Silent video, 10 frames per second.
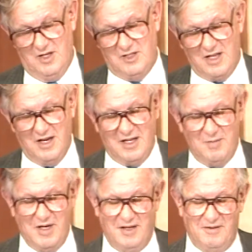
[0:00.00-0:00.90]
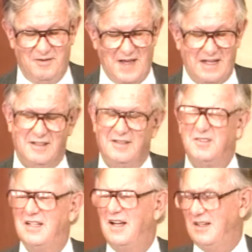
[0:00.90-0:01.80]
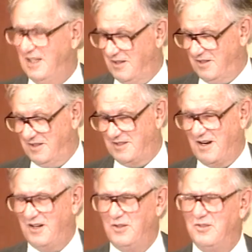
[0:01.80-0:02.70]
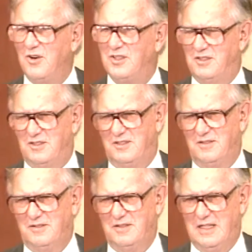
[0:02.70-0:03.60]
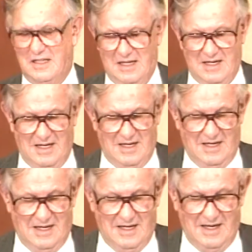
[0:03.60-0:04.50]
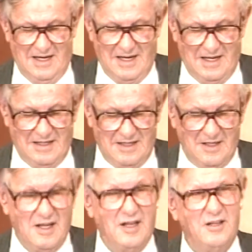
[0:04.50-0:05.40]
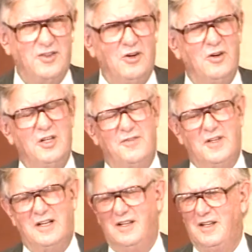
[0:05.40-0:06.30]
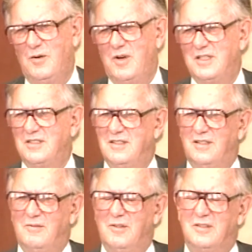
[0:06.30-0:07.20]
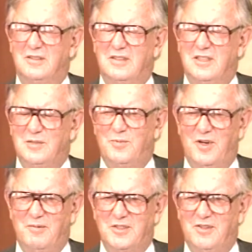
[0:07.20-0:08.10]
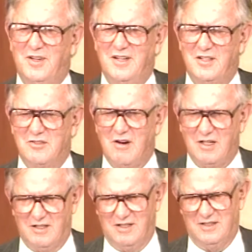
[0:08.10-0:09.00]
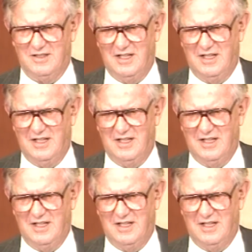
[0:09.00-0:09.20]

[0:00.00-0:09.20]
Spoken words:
study committee of the faculty was not eager to start new courses. And a third difficulty was that Wilkes at this point was only an instructor.